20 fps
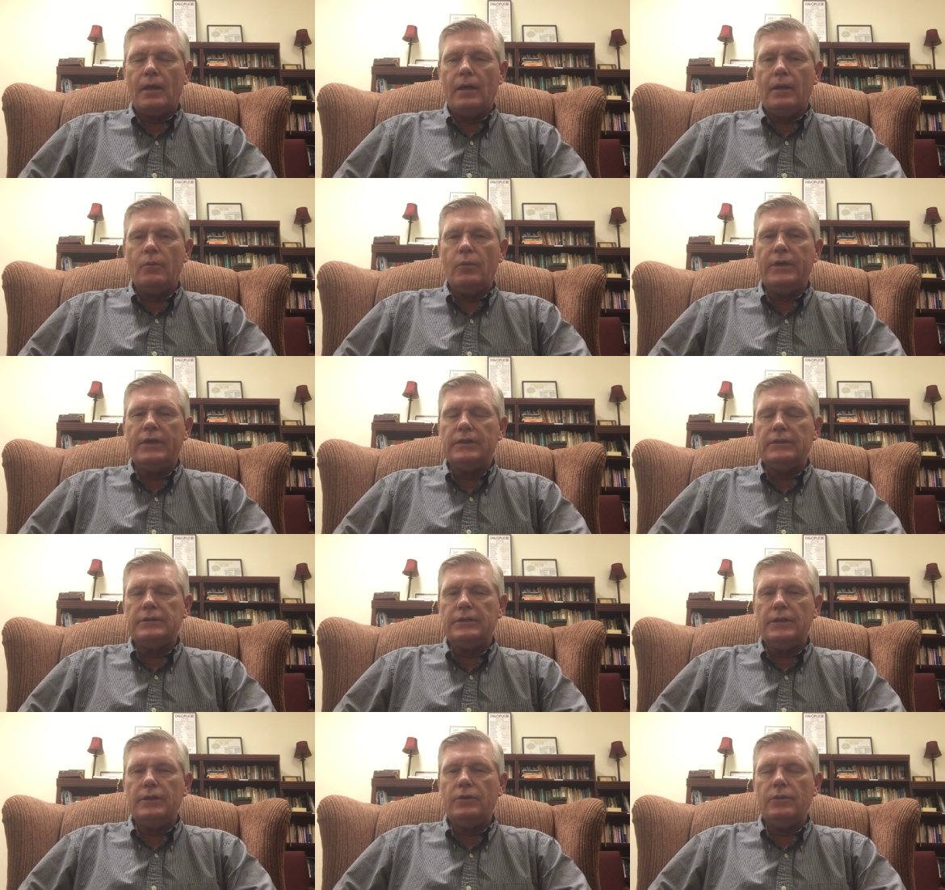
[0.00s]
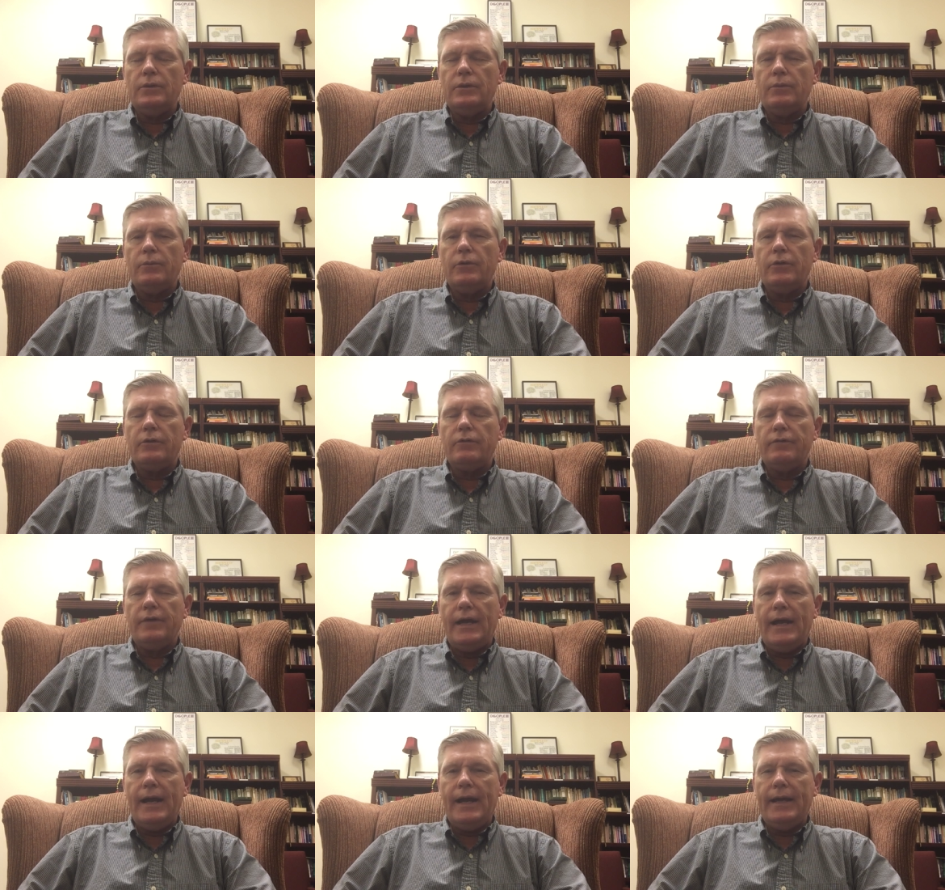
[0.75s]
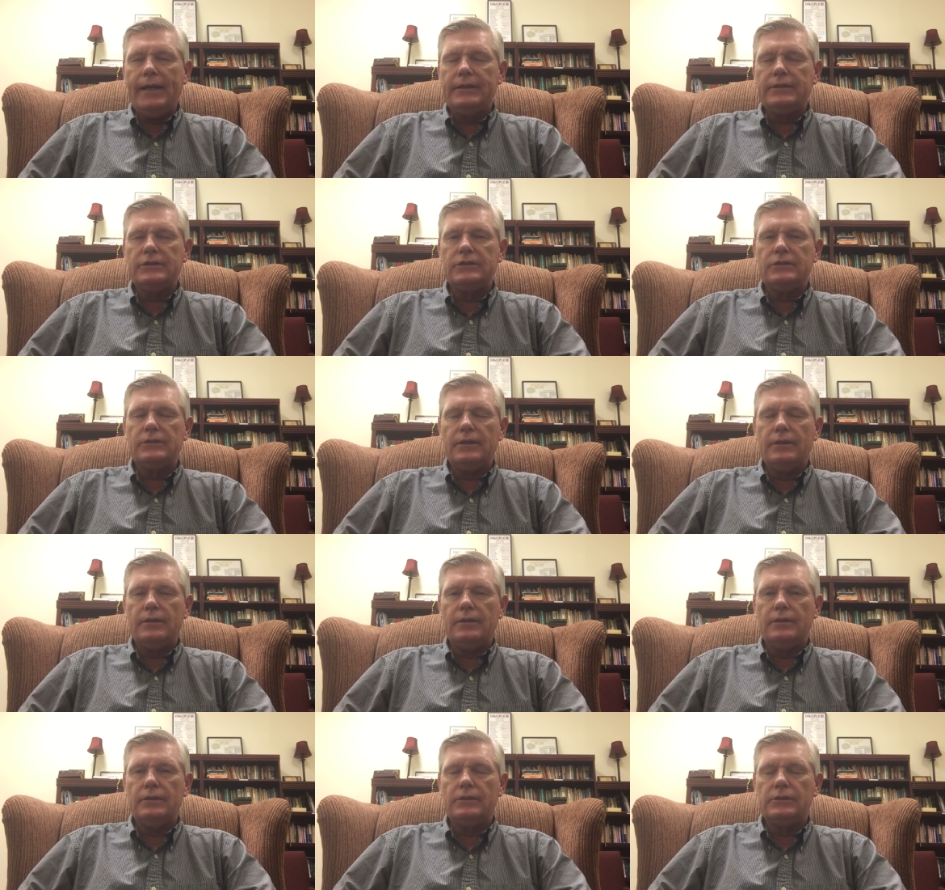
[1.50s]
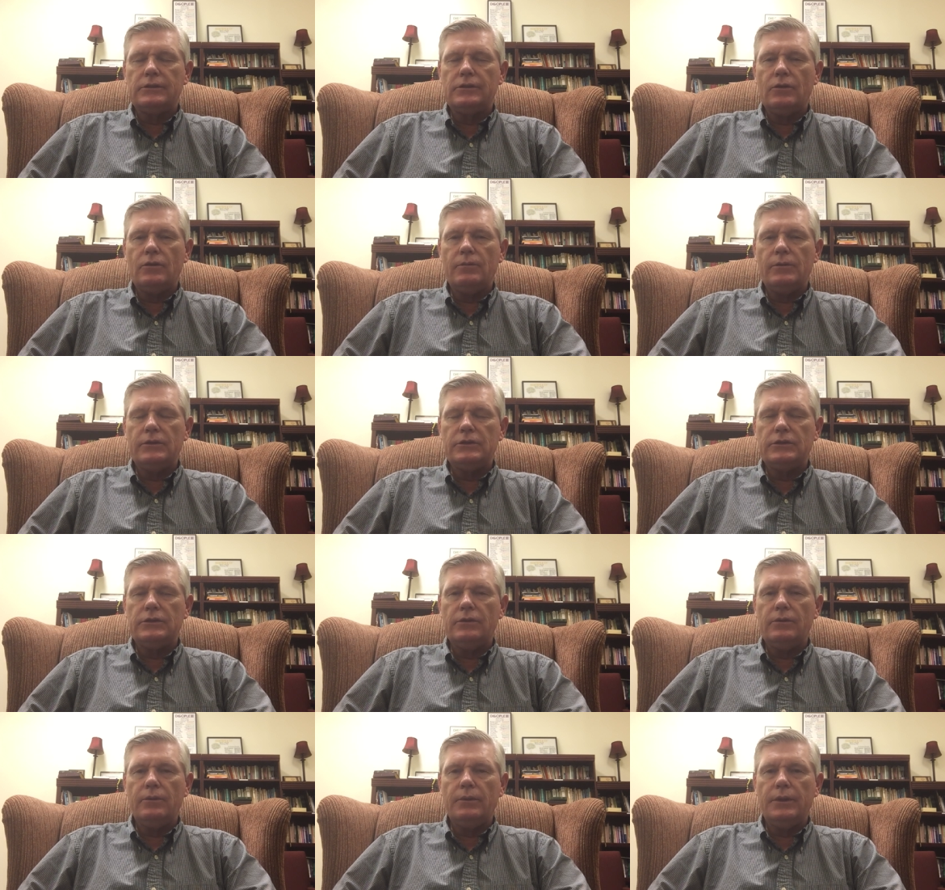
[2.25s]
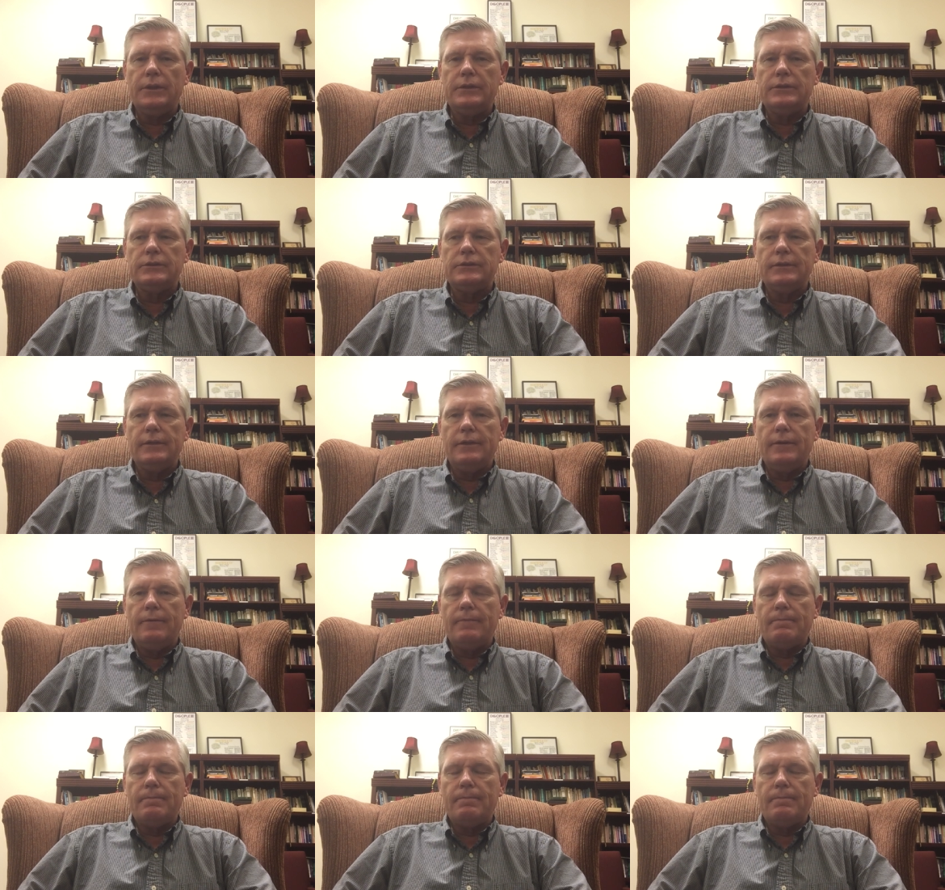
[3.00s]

And we continue in the book of Acts and the sermon series